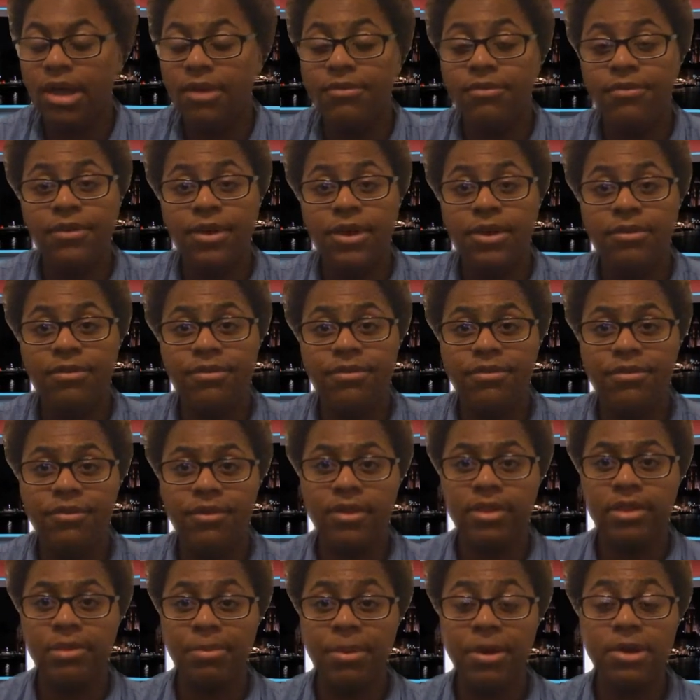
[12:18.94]
if,
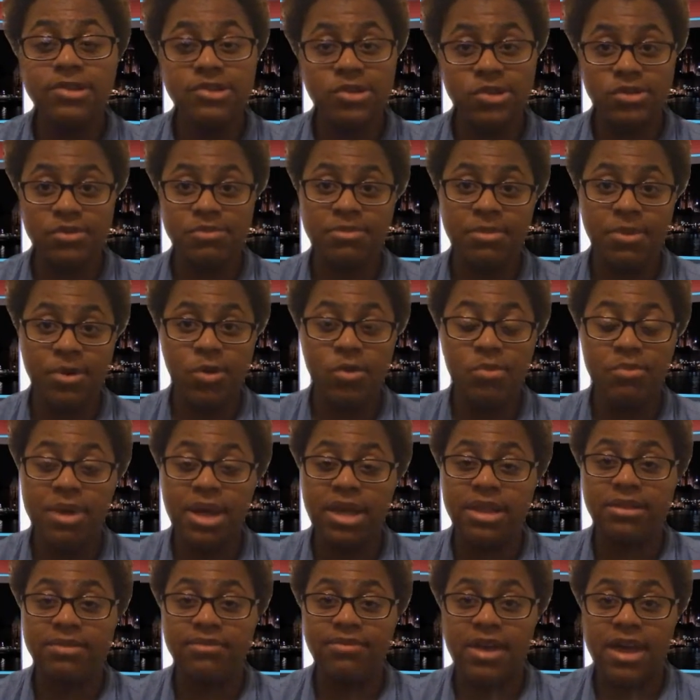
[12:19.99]
if uh, the person who
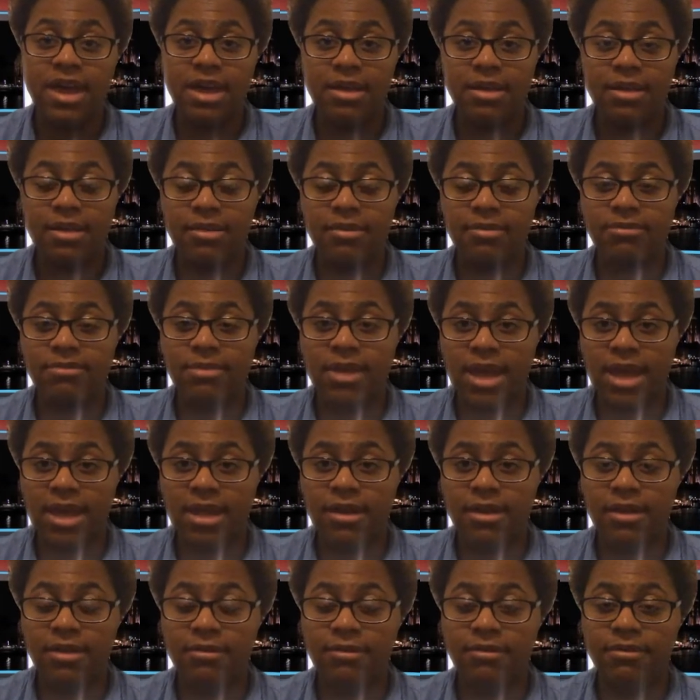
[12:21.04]
made the
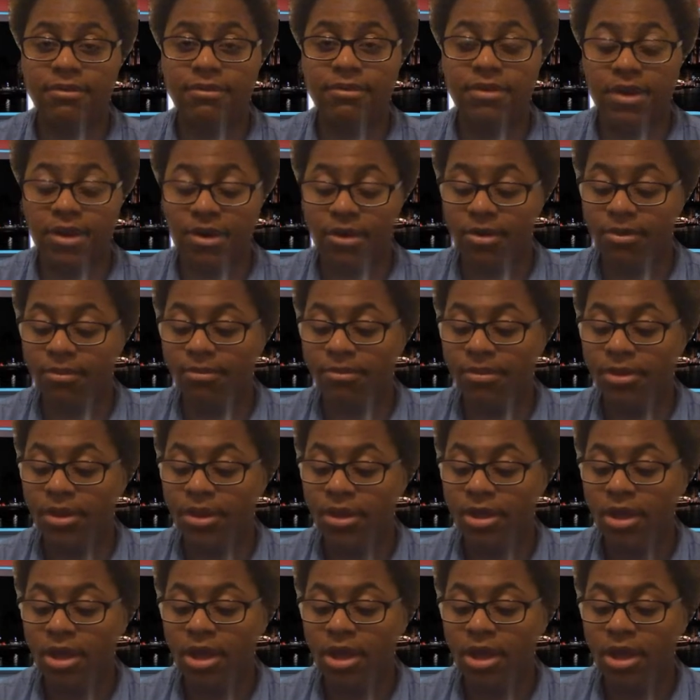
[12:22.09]
fan-made film,